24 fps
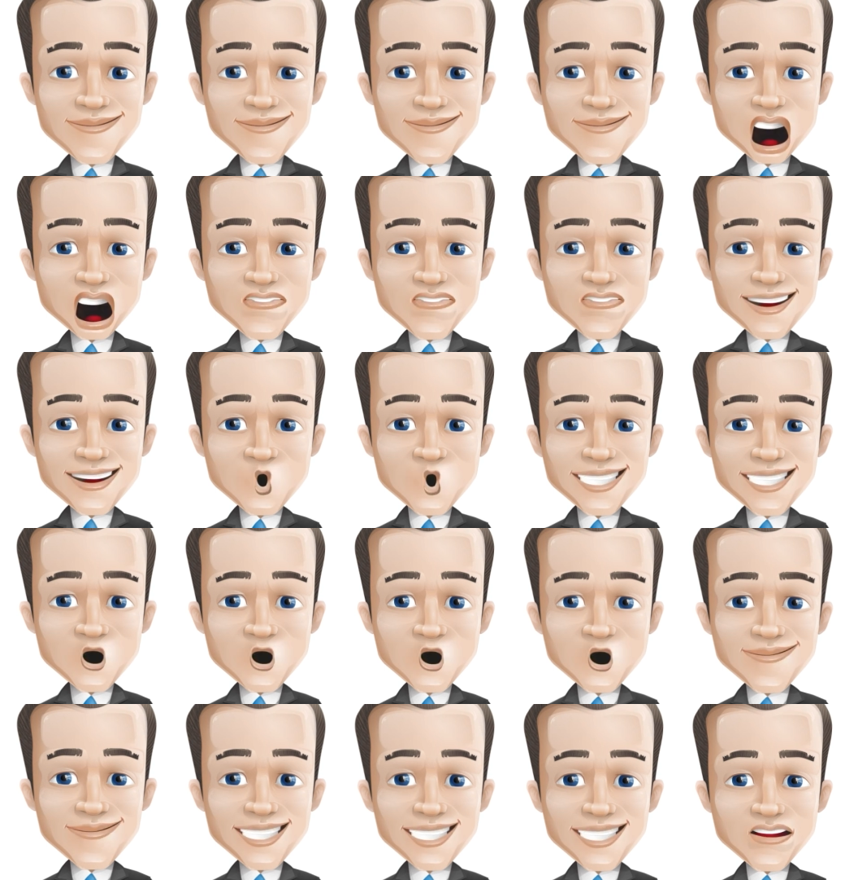If you know
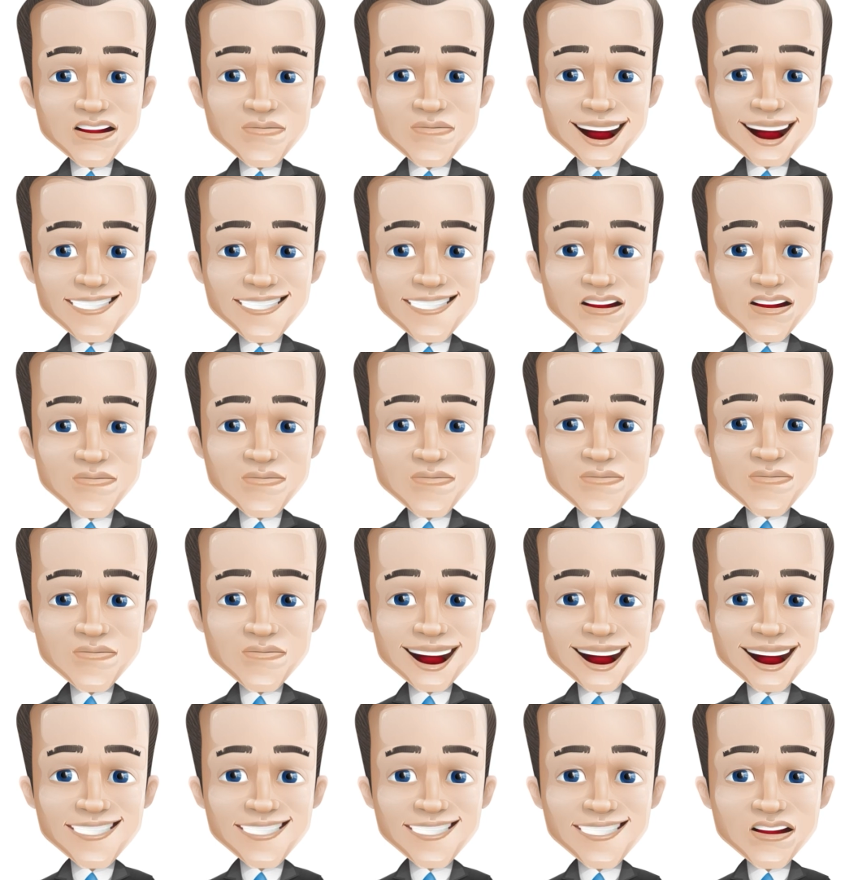the direction of the
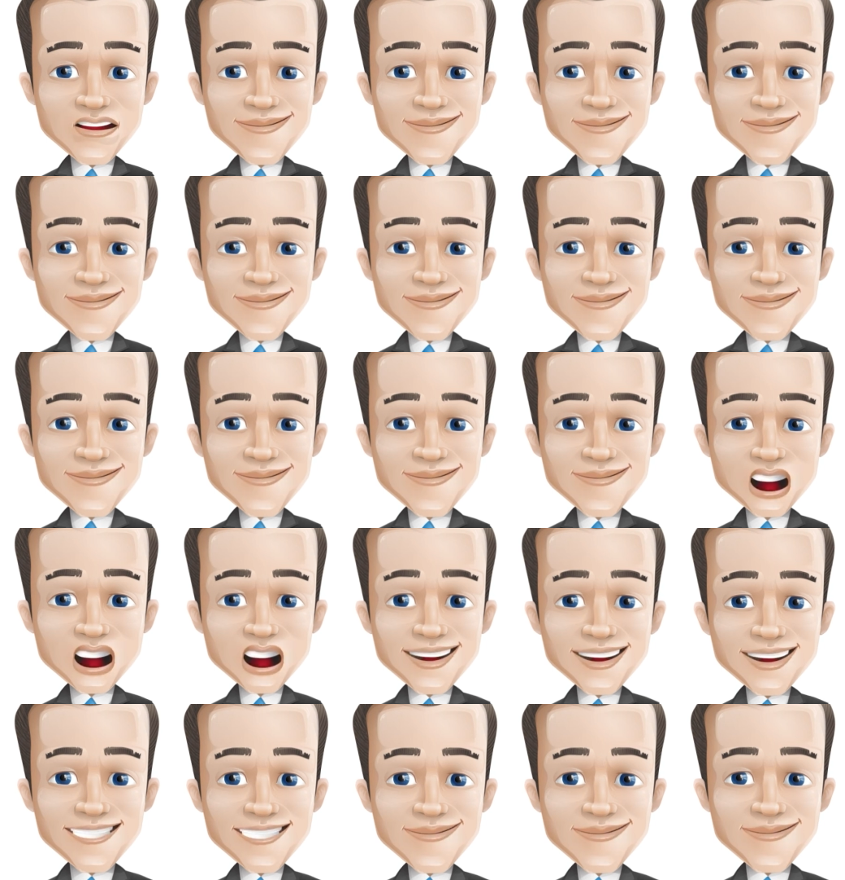macro, it will
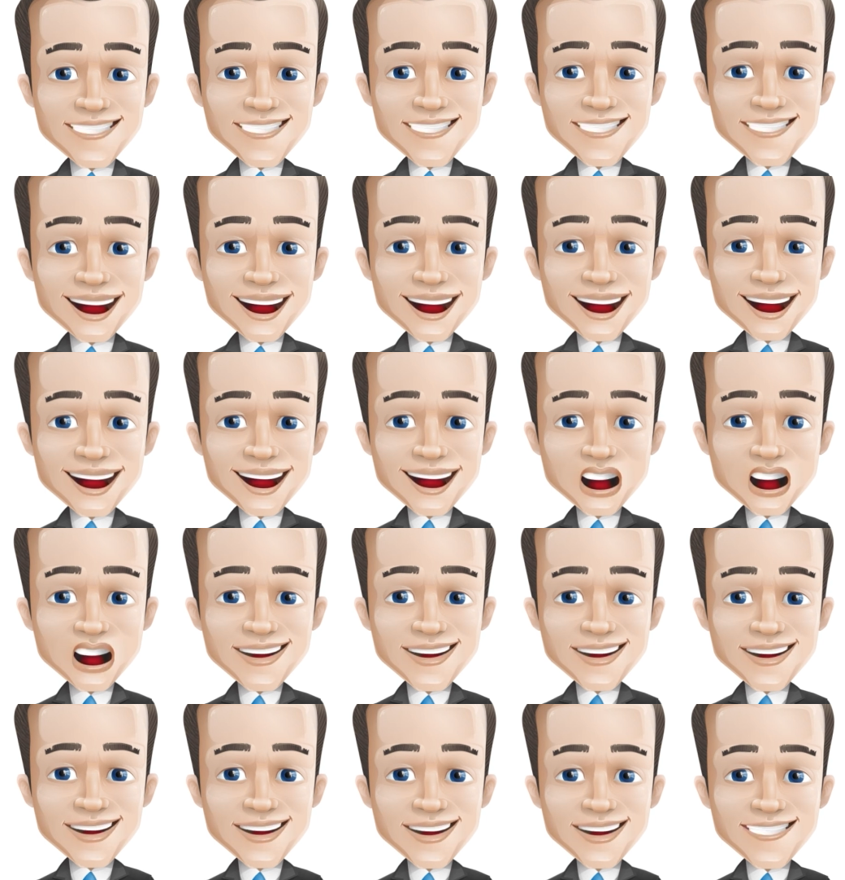become very
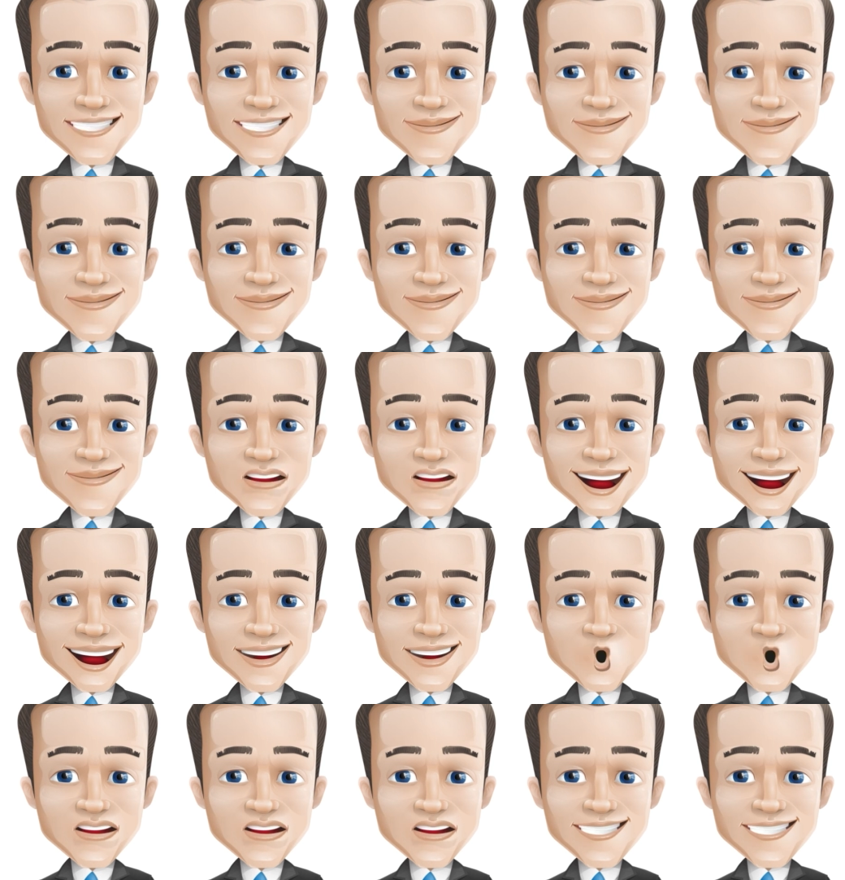easy to tell you
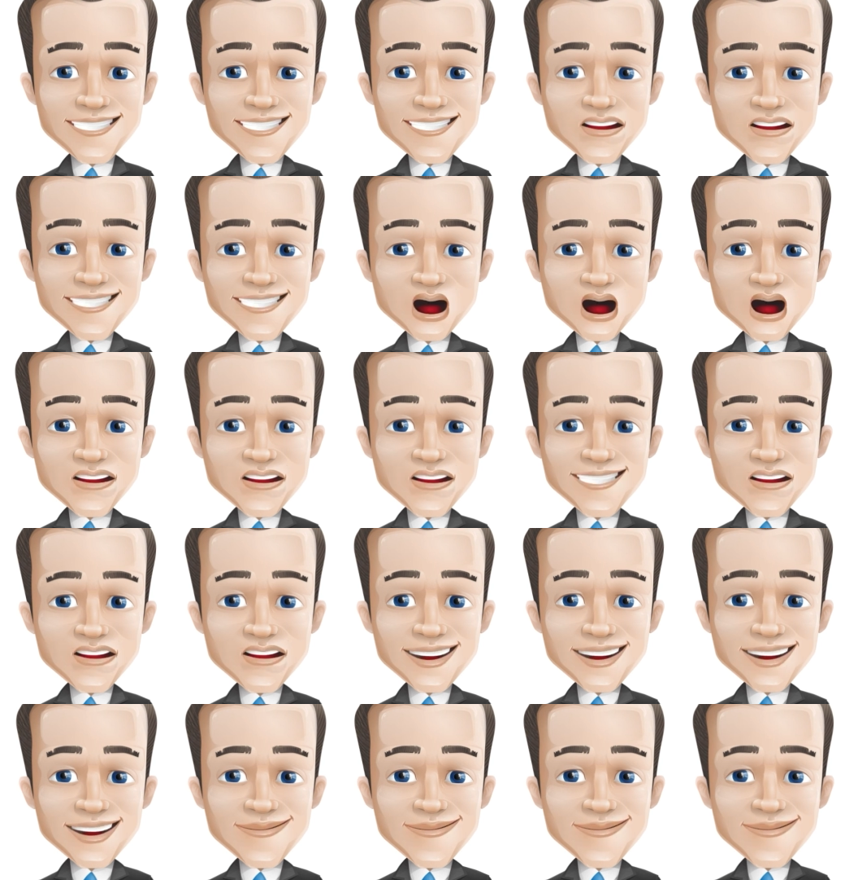which sectors are
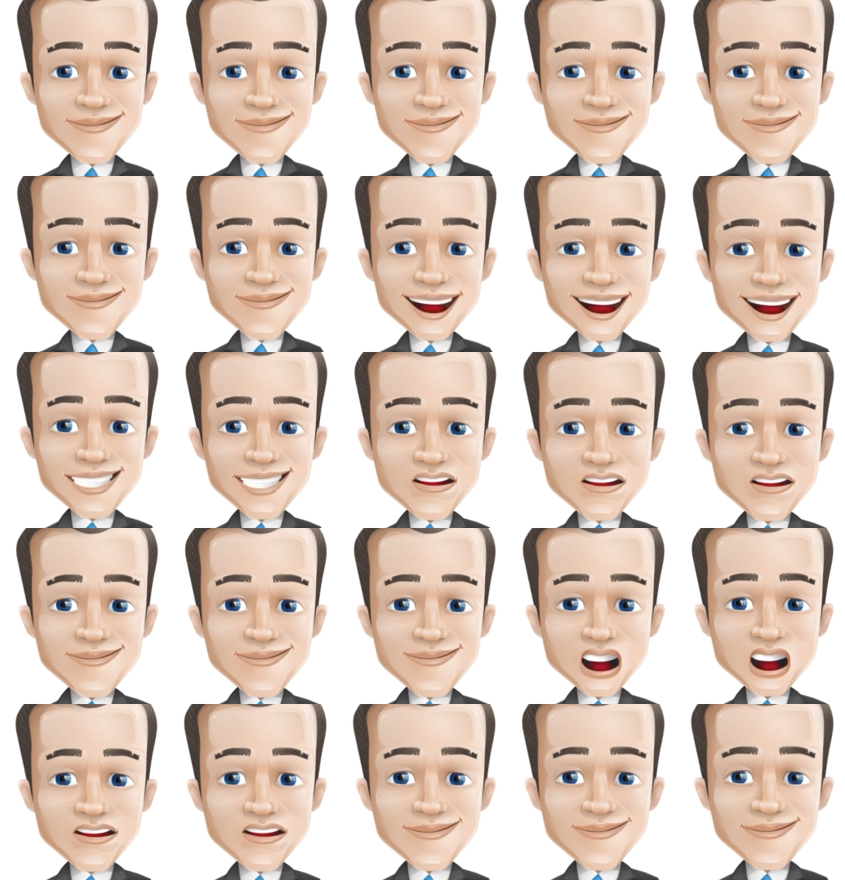coming up and which
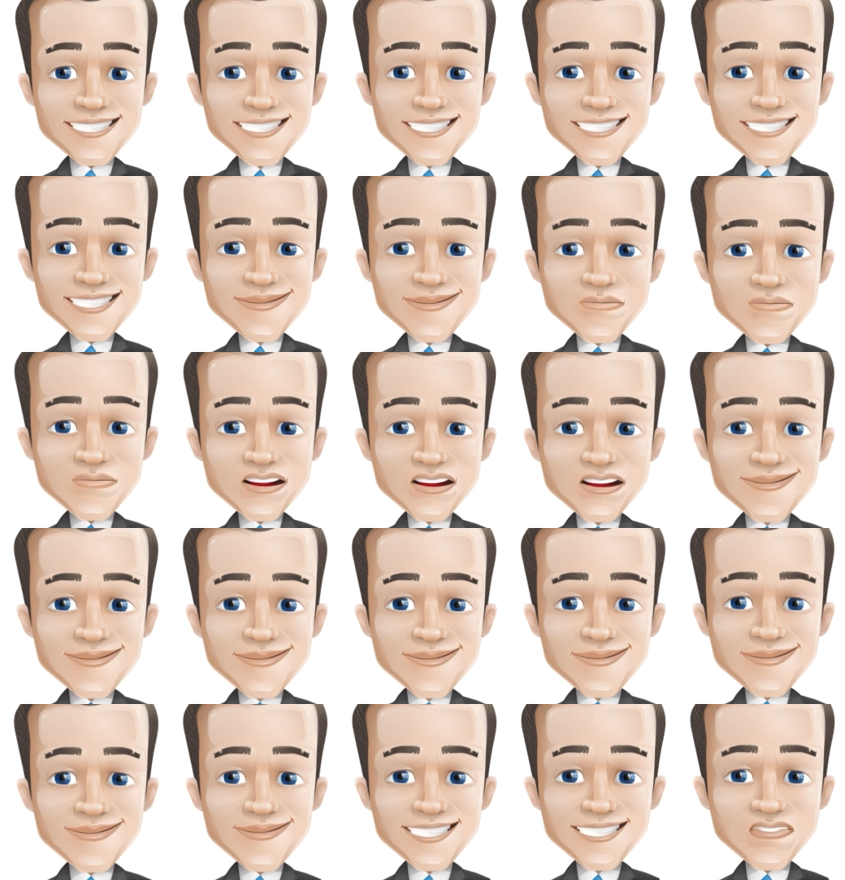stocks to go
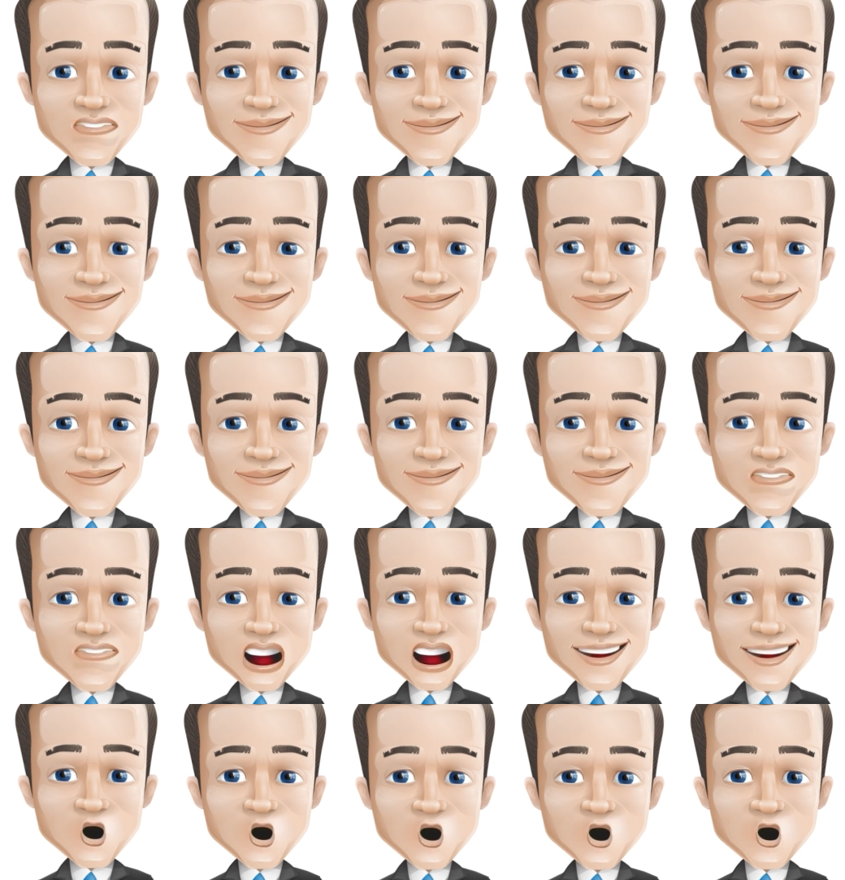for. If
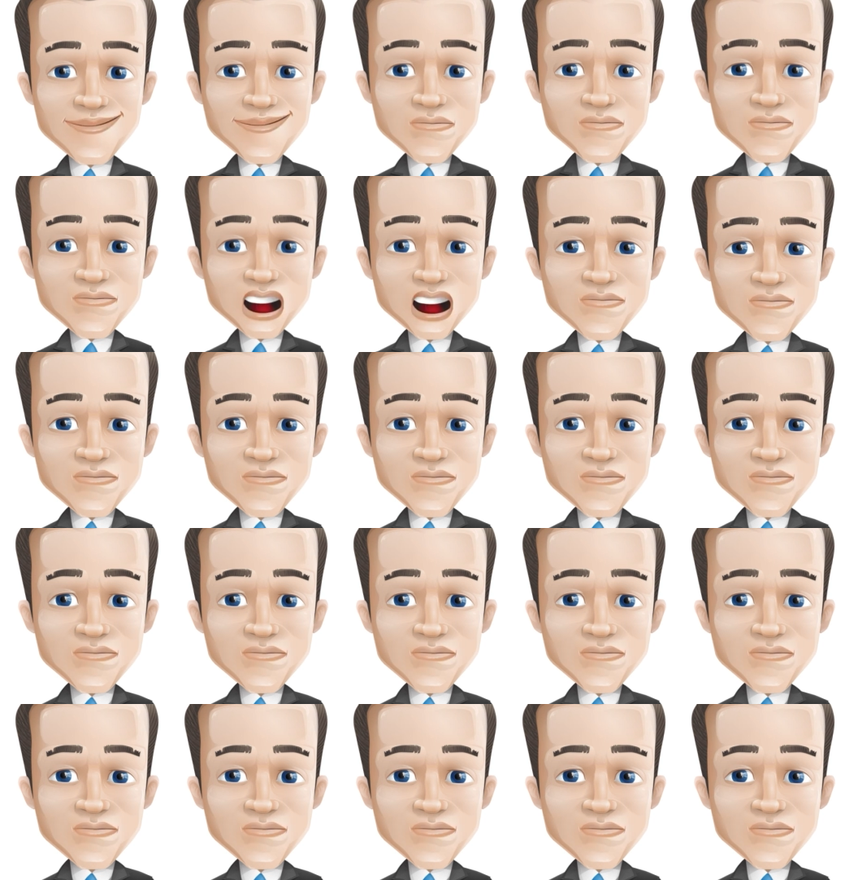we are in a bull